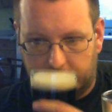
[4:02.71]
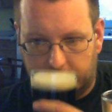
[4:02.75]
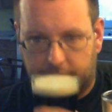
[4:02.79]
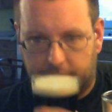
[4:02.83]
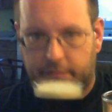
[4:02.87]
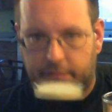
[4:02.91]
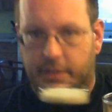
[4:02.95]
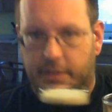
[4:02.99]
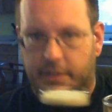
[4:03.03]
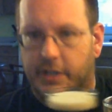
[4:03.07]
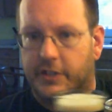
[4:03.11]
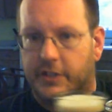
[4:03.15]

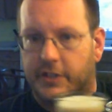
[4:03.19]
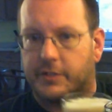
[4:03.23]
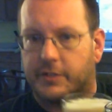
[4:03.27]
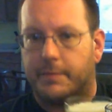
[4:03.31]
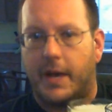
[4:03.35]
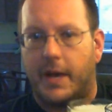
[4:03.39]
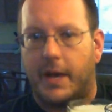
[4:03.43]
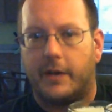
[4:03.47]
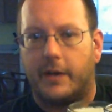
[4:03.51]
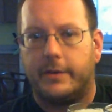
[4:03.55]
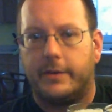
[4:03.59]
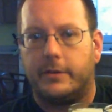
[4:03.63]
To the
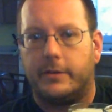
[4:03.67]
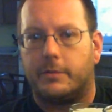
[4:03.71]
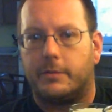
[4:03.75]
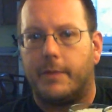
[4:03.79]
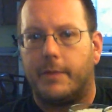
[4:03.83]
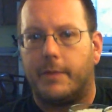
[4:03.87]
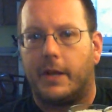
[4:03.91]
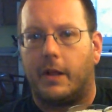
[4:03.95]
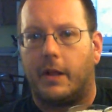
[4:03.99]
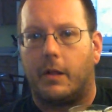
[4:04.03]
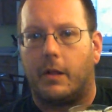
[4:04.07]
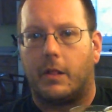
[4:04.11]
smell, you
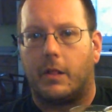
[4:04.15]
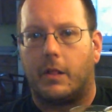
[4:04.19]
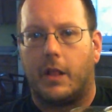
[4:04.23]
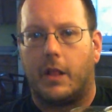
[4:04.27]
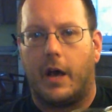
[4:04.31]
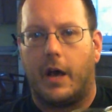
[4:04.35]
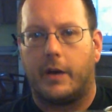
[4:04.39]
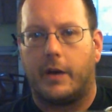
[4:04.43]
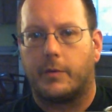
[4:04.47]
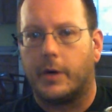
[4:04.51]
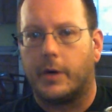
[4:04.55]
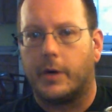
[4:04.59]
smell a
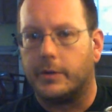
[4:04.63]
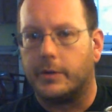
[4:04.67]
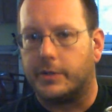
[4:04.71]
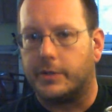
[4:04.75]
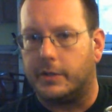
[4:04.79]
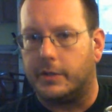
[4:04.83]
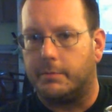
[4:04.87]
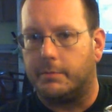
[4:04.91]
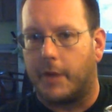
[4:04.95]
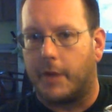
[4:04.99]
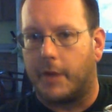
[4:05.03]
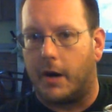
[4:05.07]
lot of
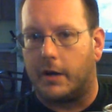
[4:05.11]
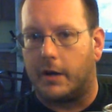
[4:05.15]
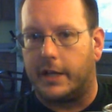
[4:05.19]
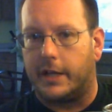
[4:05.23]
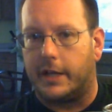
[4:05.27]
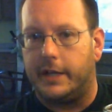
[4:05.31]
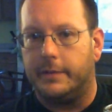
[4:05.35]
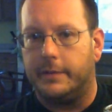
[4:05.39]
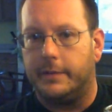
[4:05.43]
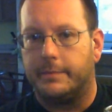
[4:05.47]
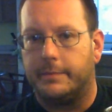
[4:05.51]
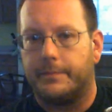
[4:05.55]
roasted
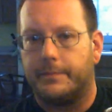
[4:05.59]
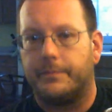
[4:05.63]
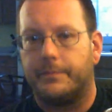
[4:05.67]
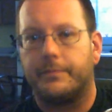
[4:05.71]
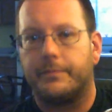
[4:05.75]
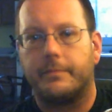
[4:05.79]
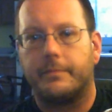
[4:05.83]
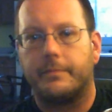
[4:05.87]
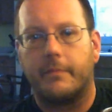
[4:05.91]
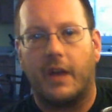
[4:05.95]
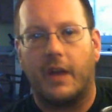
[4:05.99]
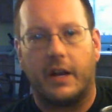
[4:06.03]
barley,
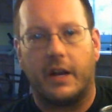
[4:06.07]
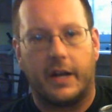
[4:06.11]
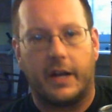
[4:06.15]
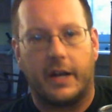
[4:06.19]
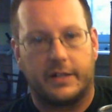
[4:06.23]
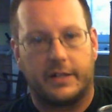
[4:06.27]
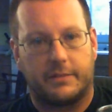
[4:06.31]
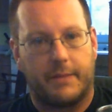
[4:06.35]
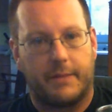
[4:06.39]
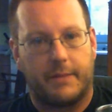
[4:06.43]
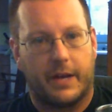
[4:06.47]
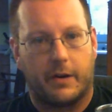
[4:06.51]
and
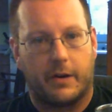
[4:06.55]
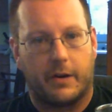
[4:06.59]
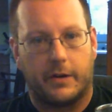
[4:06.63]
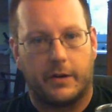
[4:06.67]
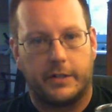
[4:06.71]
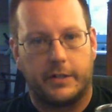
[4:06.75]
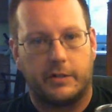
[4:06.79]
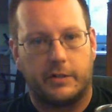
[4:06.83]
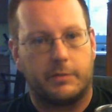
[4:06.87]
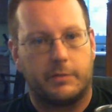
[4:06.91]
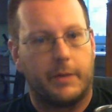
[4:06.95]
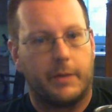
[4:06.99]
that's about all
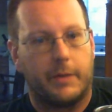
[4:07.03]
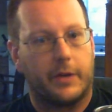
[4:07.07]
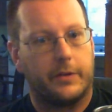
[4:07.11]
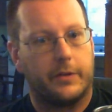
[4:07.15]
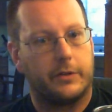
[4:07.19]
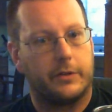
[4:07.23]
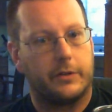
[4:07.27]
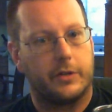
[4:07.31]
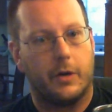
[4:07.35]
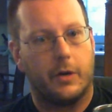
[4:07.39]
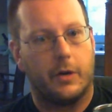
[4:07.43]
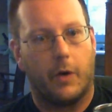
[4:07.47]
you smell.
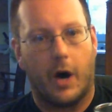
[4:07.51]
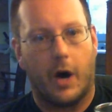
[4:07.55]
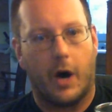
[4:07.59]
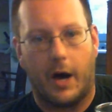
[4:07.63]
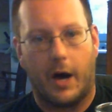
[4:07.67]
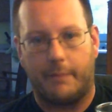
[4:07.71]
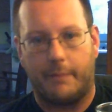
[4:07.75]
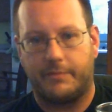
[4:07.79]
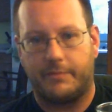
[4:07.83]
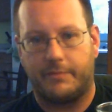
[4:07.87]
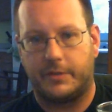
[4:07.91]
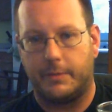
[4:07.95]
There's no
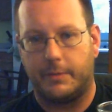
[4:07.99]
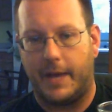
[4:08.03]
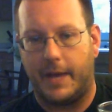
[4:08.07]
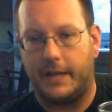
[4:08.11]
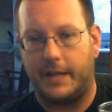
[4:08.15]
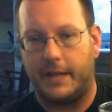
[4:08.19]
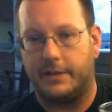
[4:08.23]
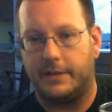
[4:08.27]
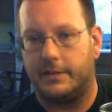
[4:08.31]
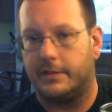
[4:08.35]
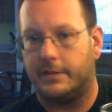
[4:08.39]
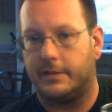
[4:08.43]
hop
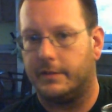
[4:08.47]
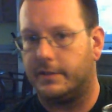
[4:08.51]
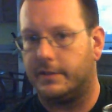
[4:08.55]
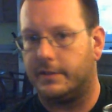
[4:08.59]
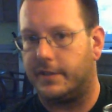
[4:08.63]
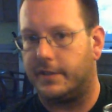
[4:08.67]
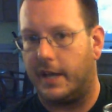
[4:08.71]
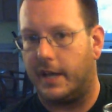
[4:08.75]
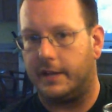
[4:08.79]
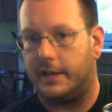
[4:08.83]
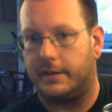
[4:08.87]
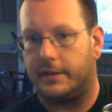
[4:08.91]
scent.
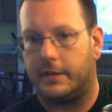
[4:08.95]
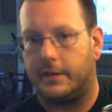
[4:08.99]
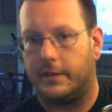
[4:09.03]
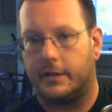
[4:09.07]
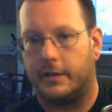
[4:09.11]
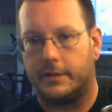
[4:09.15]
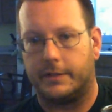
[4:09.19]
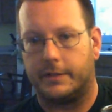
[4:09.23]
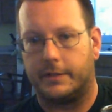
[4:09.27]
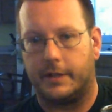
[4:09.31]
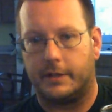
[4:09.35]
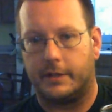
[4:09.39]

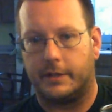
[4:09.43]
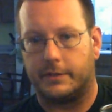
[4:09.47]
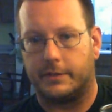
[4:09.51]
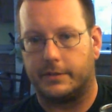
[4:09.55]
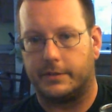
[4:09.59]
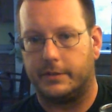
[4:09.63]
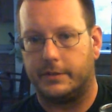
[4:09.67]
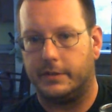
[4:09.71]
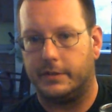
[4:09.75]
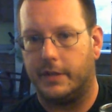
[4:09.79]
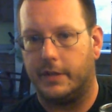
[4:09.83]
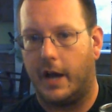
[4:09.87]
There's
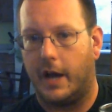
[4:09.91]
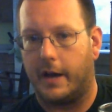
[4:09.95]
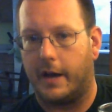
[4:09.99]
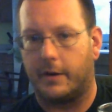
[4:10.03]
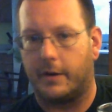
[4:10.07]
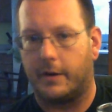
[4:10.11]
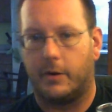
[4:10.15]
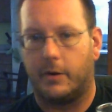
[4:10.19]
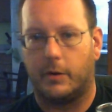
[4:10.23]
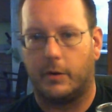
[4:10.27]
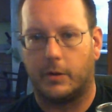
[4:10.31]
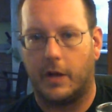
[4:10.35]
not
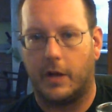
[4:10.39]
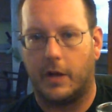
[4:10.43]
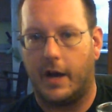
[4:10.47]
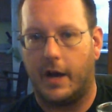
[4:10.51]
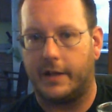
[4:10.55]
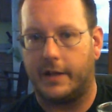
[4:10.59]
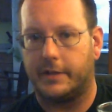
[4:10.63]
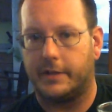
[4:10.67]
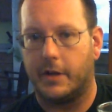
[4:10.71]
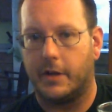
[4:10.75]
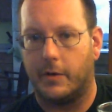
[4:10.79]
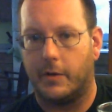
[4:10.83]
a whole
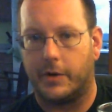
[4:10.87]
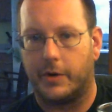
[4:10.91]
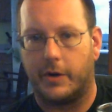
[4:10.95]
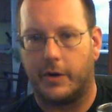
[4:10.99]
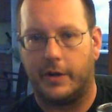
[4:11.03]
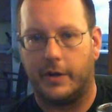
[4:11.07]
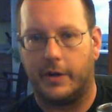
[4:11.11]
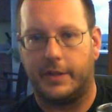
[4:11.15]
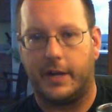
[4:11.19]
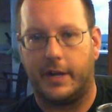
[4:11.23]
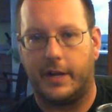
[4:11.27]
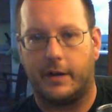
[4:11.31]
lot going
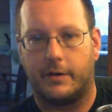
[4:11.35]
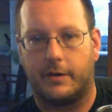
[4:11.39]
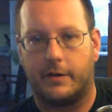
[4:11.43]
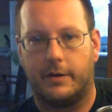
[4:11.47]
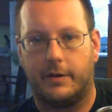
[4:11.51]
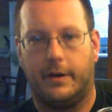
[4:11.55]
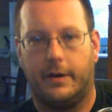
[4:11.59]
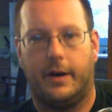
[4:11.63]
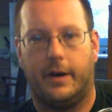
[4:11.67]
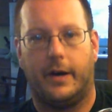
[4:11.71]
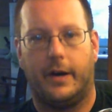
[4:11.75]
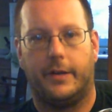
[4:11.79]
on there
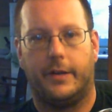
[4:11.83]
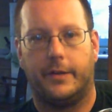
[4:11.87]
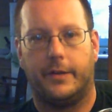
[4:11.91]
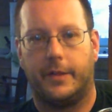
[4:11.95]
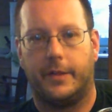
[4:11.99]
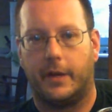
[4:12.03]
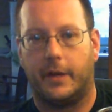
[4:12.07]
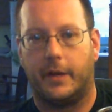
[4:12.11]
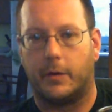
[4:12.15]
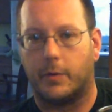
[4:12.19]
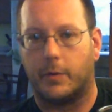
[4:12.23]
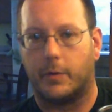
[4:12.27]
other
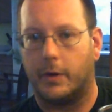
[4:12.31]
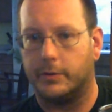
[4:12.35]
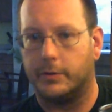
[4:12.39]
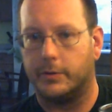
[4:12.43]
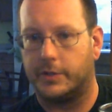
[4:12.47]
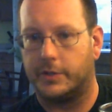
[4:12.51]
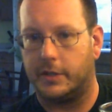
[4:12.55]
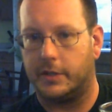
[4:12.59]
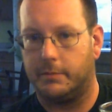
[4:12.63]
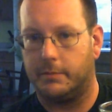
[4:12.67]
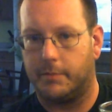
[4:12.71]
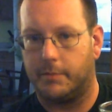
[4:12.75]
than a
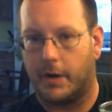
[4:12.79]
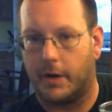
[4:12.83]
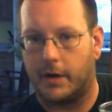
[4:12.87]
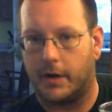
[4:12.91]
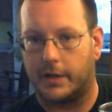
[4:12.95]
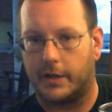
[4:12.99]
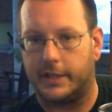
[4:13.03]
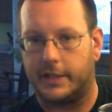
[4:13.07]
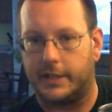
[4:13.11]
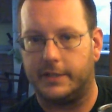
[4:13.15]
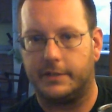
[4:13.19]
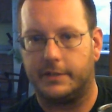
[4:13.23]
roasted
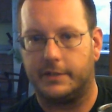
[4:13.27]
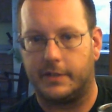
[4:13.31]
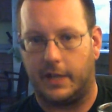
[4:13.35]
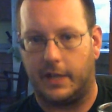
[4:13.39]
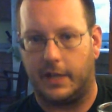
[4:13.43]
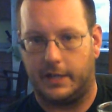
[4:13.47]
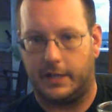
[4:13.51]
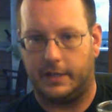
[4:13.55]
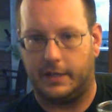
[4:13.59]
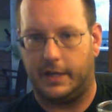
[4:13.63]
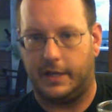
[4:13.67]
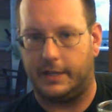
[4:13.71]
barley
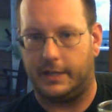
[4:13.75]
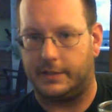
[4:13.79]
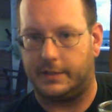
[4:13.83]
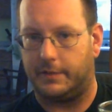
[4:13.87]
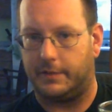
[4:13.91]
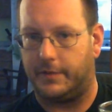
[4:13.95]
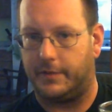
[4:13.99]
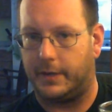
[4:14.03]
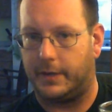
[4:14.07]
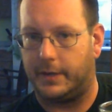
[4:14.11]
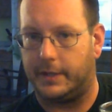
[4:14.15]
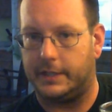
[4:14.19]
scent. It's a
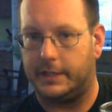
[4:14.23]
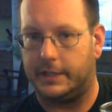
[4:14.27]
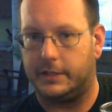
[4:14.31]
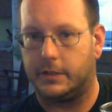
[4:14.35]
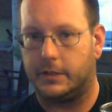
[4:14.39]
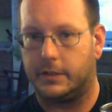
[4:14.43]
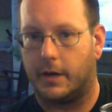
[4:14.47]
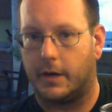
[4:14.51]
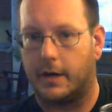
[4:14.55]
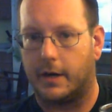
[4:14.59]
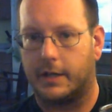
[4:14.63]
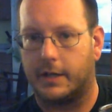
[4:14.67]
very
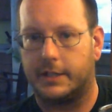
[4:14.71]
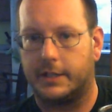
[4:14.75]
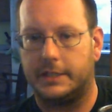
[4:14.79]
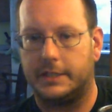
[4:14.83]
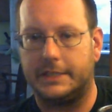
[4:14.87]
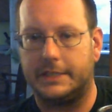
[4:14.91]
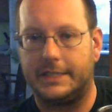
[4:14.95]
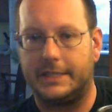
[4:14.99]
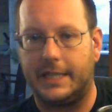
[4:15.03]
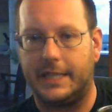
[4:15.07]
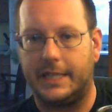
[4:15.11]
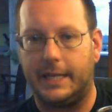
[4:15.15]
dark,
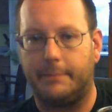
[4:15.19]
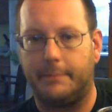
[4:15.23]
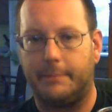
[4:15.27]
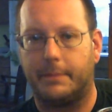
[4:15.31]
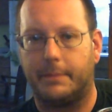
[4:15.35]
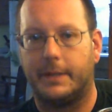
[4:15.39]
deep,